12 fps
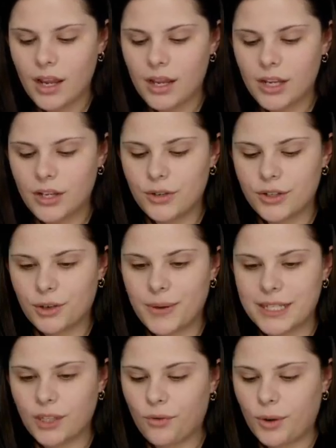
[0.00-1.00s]
using
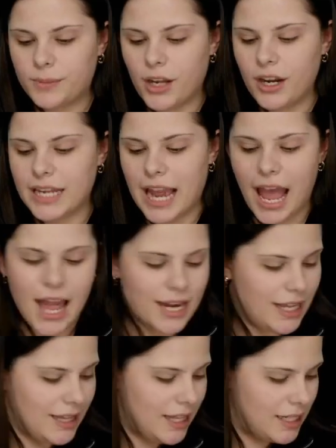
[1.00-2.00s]
request.form.get,
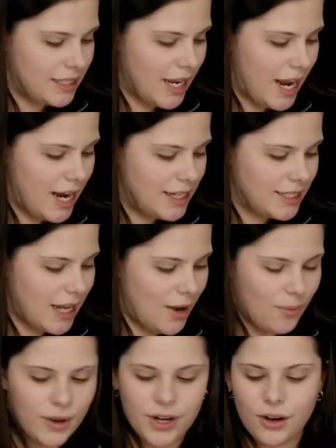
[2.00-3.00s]
in this case, I
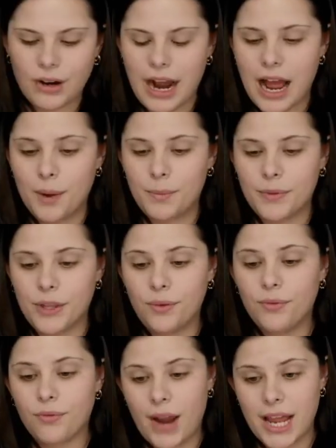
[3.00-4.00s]
want to grab the
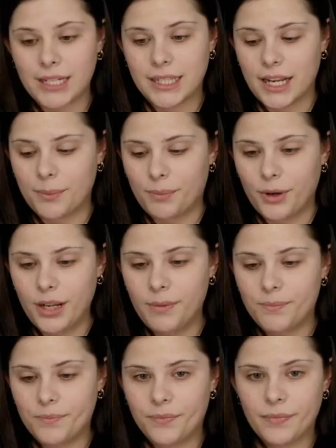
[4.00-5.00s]
friend input.
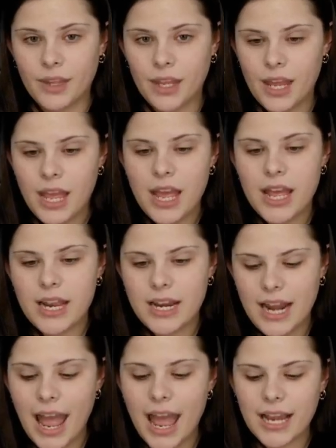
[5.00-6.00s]

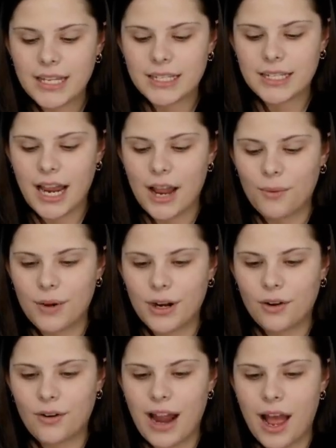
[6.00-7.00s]
Next, I want to
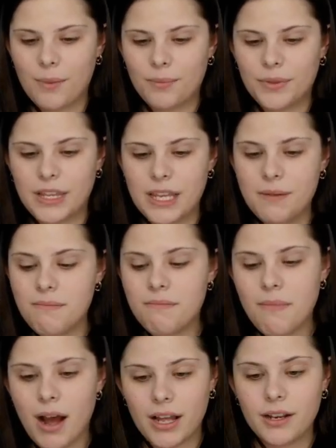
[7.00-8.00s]
grab the
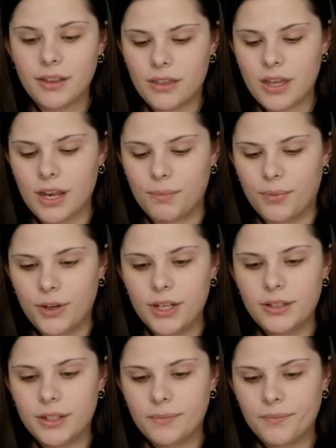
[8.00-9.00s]
month input.